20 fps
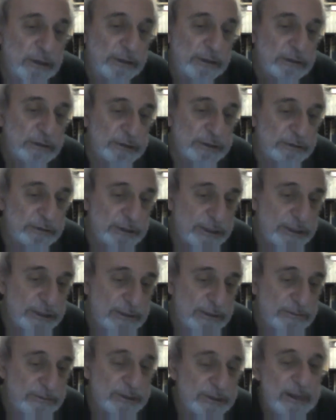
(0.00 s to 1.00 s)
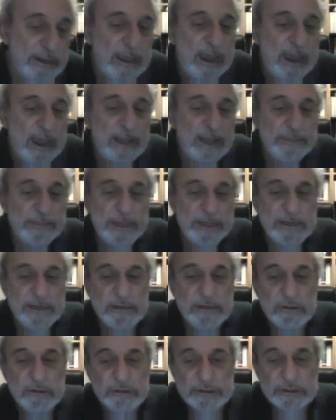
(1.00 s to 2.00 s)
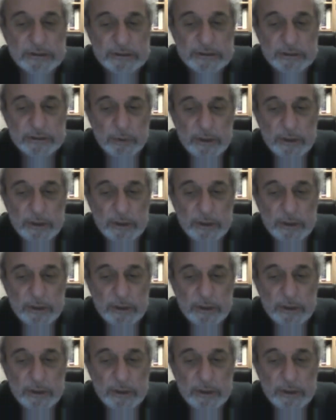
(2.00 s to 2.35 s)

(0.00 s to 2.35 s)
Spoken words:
those three themes, and then he uses this